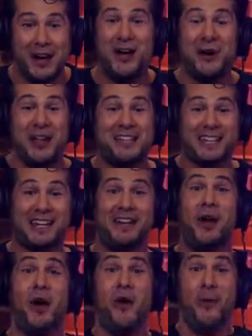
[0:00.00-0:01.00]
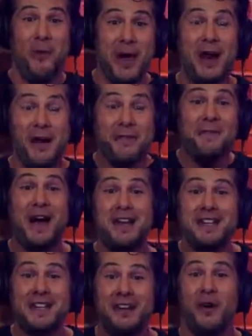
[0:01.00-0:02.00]
No, hold on a second. We are
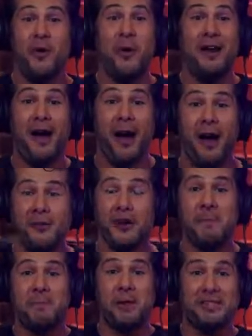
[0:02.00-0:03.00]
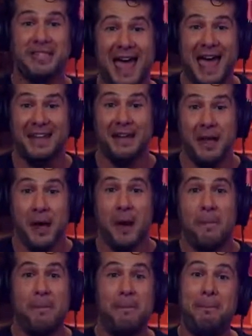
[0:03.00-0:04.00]
funded 100%
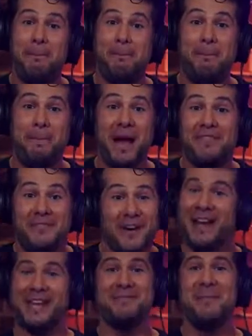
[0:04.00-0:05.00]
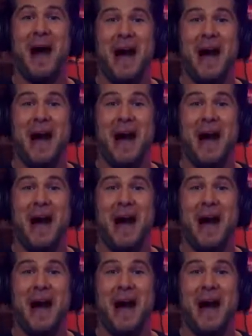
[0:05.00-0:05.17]
by f-ing